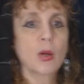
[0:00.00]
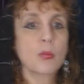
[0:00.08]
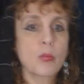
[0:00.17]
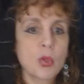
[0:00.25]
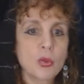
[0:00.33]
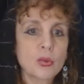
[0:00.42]

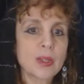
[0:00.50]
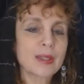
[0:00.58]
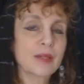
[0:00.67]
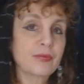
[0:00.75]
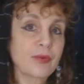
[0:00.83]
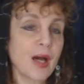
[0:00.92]
Moon
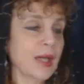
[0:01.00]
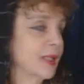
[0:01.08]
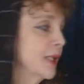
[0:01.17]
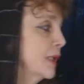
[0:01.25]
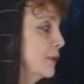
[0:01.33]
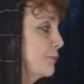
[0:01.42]

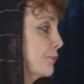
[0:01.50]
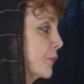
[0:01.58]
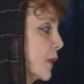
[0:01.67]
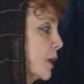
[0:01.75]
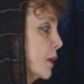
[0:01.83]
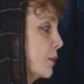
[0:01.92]
Lavana,
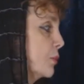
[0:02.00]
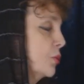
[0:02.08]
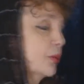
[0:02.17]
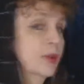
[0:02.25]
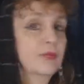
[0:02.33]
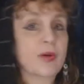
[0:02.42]

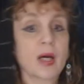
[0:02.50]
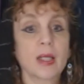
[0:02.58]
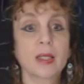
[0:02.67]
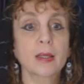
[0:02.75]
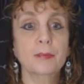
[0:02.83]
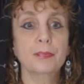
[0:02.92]
Moon
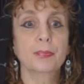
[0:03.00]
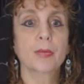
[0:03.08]
Lavana